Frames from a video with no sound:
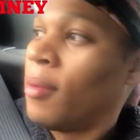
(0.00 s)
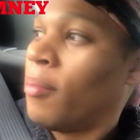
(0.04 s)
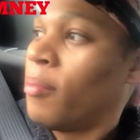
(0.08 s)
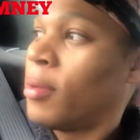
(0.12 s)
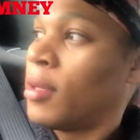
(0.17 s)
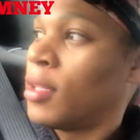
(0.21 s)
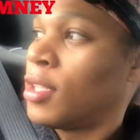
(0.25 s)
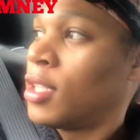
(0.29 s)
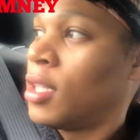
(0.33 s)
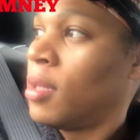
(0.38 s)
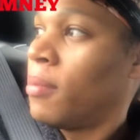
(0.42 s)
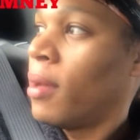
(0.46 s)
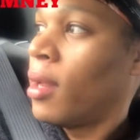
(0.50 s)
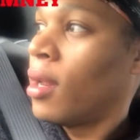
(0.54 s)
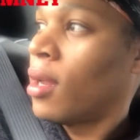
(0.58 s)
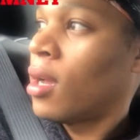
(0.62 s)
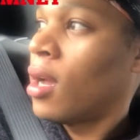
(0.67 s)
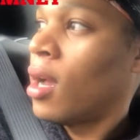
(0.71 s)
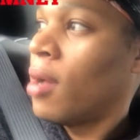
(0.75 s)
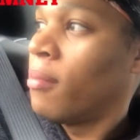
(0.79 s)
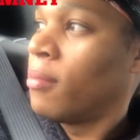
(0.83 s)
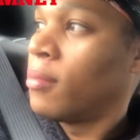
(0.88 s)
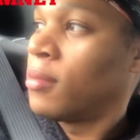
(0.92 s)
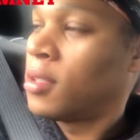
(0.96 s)
But she better
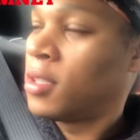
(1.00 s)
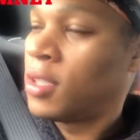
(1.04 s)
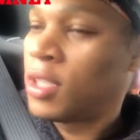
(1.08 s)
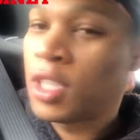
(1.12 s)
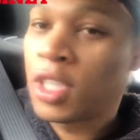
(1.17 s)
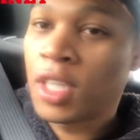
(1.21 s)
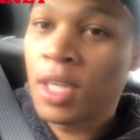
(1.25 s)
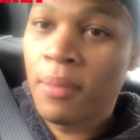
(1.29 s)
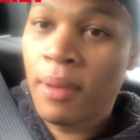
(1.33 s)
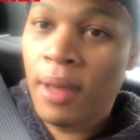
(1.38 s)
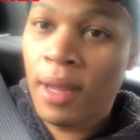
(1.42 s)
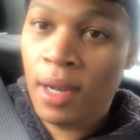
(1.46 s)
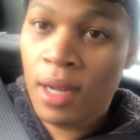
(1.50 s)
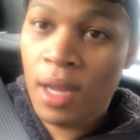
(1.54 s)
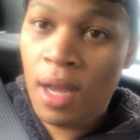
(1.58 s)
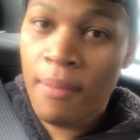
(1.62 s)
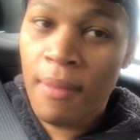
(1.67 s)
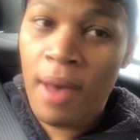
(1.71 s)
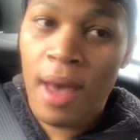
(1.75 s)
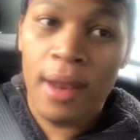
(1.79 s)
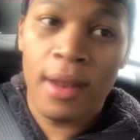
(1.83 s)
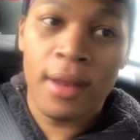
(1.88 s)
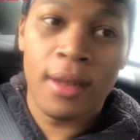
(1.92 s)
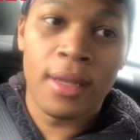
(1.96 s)

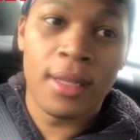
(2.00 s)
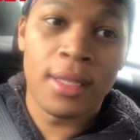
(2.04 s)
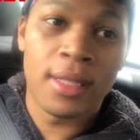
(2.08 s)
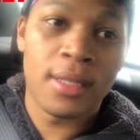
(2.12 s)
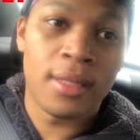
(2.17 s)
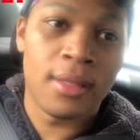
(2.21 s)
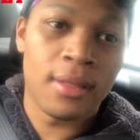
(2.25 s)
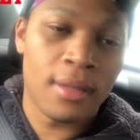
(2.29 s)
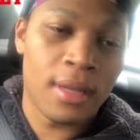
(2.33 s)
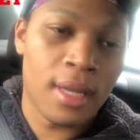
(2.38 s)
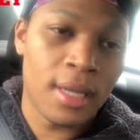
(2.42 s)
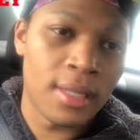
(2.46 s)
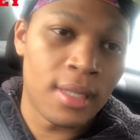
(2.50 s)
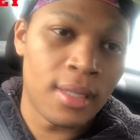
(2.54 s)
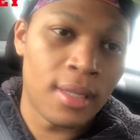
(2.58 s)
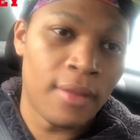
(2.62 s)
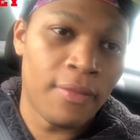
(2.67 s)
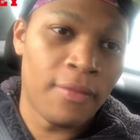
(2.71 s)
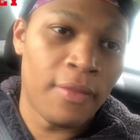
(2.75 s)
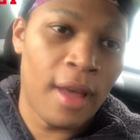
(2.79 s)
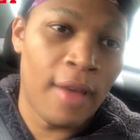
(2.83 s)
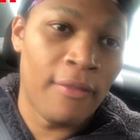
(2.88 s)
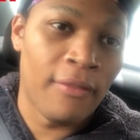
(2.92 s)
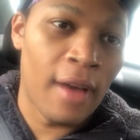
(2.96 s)
come out of this, because
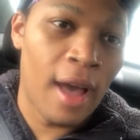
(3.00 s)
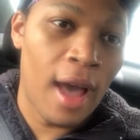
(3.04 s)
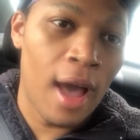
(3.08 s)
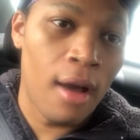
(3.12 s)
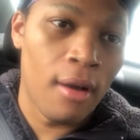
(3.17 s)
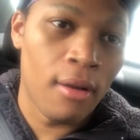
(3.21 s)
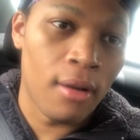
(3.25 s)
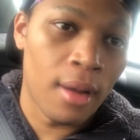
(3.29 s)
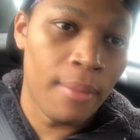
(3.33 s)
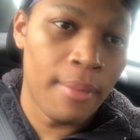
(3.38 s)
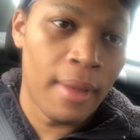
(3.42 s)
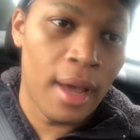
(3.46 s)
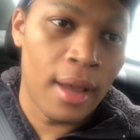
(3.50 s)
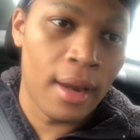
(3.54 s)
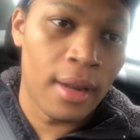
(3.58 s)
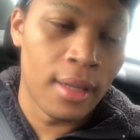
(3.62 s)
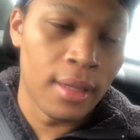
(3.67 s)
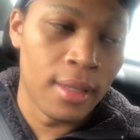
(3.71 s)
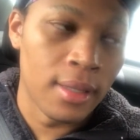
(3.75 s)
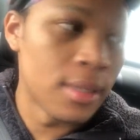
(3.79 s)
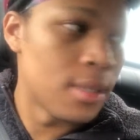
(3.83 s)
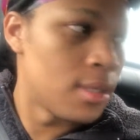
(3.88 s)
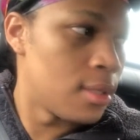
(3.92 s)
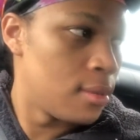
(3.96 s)
if I don't come out of
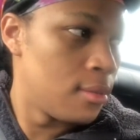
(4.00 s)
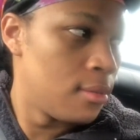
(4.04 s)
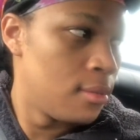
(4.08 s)
this.